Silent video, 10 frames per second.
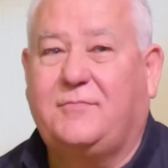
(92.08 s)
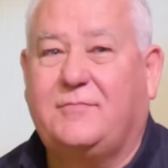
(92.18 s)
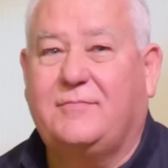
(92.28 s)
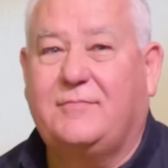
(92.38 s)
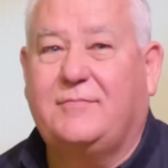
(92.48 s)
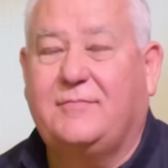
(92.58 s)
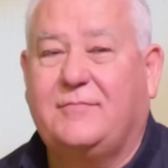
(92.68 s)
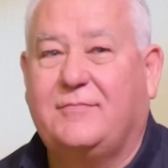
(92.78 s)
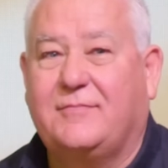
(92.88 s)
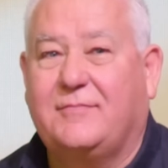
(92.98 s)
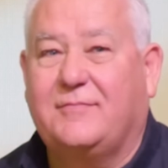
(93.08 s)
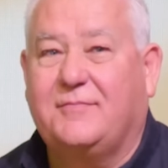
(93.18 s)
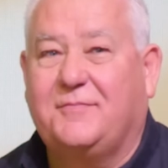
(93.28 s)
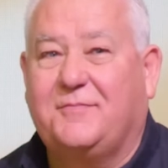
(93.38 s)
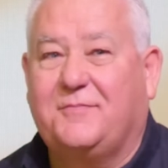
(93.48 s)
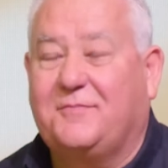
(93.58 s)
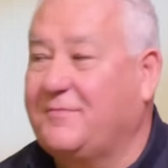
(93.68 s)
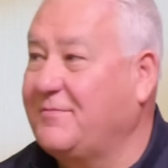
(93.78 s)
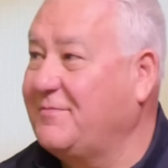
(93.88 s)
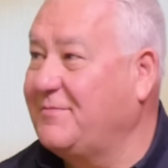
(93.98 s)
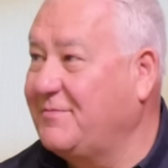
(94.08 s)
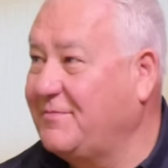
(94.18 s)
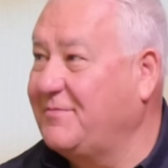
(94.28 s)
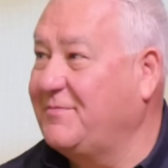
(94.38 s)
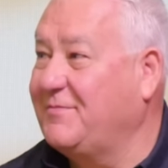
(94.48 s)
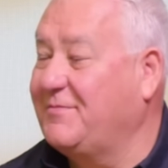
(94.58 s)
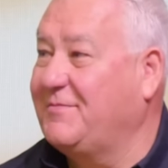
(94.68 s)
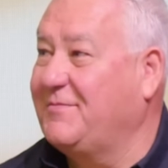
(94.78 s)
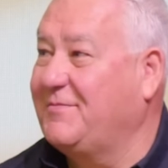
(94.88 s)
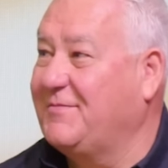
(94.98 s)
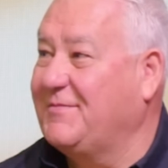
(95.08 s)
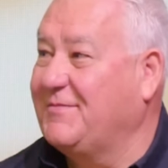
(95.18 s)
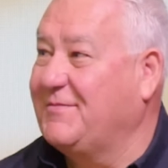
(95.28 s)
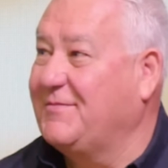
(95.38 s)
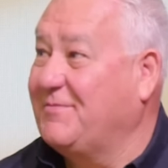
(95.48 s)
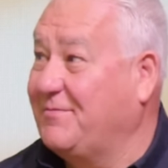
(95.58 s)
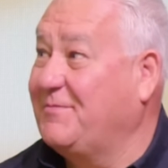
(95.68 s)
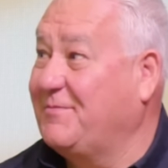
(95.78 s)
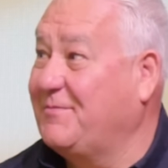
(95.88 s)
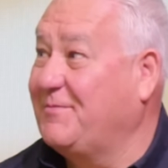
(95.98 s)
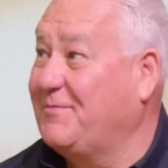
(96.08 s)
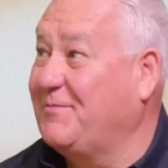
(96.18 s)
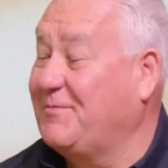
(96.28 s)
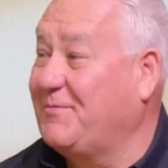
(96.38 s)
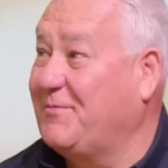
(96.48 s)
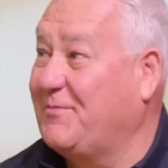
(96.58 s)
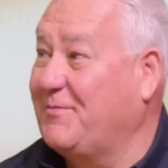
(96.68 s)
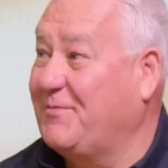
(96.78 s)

This person isn't speaking.